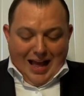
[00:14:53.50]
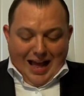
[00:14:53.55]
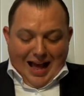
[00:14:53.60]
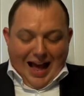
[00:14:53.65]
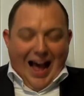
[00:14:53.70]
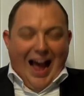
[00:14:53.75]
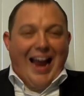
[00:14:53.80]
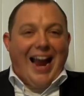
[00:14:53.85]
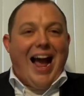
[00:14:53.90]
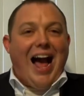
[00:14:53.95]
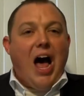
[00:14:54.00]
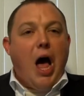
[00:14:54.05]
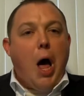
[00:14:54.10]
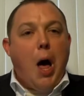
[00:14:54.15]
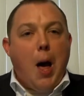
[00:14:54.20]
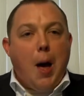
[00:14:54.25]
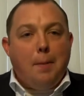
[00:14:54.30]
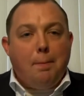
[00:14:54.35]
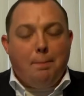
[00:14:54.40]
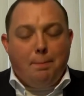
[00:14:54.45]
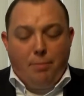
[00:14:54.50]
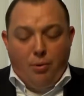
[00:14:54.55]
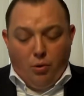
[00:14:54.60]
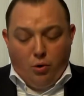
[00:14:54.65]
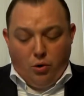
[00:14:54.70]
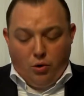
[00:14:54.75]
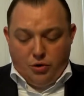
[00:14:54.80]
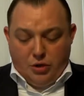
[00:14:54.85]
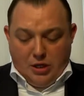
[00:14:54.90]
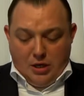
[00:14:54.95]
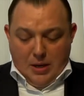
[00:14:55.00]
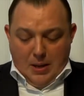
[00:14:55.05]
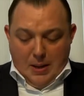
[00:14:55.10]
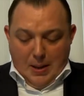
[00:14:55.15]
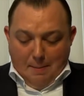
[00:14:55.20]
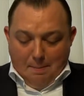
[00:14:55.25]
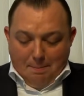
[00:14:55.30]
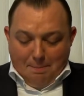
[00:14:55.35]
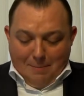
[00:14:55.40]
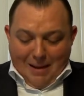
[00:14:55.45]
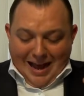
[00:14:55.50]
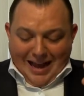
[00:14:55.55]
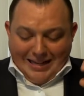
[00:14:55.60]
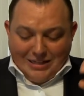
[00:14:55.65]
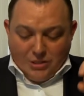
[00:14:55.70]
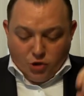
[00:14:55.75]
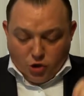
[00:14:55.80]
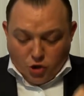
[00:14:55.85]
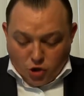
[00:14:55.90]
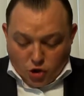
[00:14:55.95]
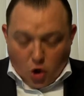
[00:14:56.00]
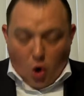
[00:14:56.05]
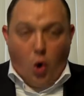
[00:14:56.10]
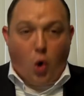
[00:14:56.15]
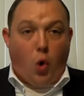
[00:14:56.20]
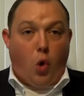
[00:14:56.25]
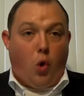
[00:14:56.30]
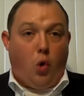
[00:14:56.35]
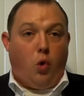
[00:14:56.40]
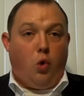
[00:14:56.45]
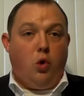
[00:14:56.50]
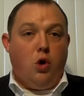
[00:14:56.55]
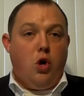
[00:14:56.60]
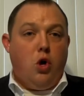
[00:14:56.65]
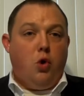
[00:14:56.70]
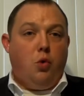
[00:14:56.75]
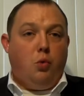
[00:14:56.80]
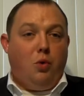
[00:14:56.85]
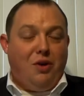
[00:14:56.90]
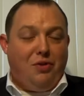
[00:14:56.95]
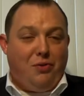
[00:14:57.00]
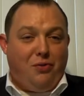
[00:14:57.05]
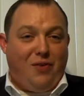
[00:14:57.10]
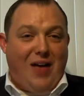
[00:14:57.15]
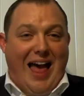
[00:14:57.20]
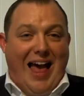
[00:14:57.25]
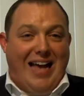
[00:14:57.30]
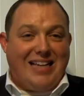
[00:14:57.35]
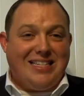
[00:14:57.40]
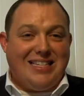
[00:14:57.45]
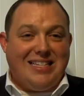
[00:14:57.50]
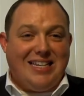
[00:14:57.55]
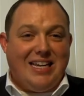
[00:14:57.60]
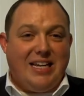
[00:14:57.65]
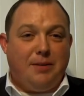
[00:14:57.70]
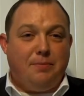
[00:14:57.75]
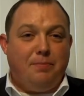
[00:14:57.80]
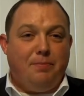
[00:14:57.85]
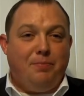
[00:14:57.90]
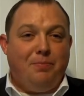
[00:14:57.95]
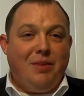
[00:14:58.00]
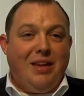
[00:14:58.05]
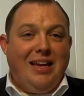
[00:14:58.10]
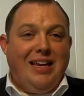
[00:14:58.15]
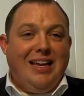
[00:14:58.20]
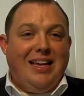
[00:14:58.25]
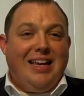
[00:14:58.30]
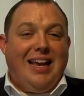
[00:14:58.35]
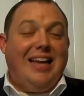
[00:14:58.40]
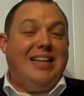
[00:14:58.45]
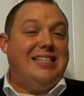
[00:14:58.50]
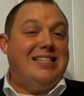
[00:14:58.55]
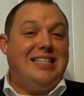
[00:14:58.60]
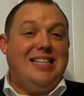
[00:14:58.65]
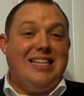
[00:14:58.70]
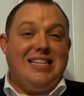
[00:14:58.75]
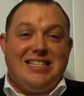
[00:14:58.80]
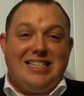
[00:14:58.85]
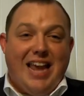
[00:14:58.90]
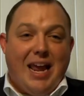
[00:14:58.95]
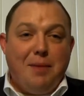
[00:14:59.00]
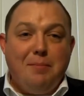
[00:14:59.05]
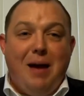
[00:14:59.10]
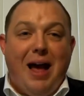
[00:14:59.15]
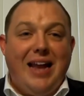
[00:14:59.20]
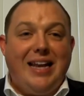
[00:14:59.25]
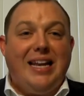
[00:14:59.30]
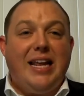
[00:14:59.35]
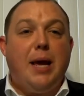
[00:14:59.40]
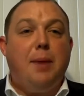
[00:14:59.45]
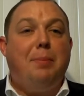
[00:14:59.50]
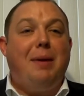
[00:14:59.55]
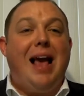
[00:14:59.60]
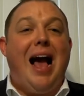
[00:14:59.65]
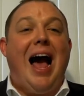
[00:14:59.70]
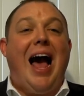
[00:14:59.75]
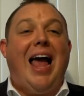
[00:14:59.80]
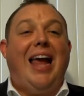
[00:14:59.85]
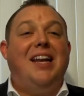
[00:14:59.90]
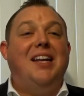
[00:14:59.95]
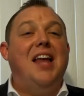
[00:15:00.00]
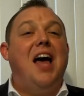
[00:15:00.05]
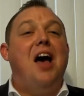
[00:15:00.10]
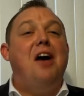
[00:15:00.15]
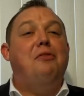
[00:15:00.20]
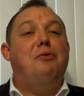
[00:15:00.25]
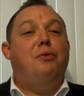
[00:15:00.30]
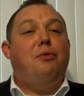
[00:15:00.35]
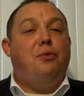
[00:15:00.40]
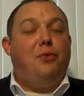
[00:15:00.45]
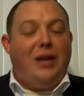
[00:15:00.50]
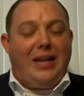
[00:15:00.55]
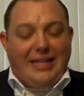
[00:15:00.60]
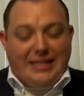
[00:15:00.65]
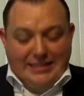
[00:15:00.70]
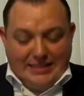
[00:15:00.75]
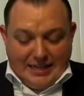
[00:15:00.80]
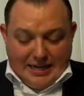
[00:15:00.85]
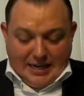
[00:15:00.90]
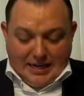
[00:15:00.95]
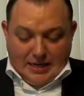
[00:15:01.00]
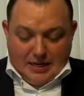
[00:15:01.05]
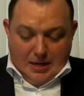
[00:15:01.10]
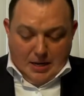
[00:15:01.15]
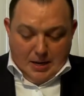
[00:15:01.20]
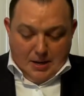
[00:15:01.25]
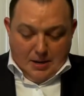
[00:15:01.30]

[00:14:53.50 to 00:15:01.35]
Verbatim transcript: I humbled my soul with fasting. It's the same idea behind afflicting